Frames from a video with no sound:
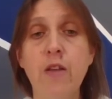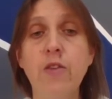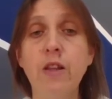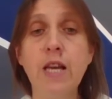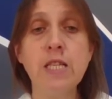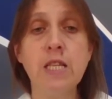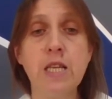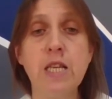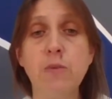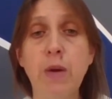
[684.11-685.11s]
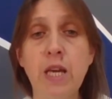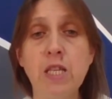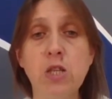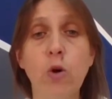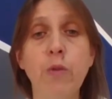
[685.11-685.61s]
the lesson is
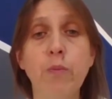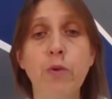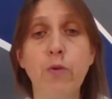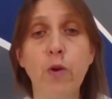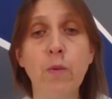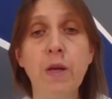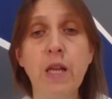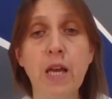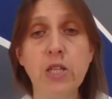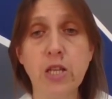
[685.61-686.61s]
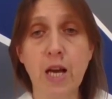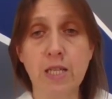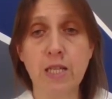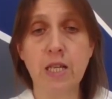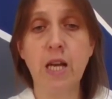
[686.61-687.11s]
based on performing a
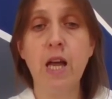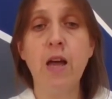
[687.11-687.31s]
task.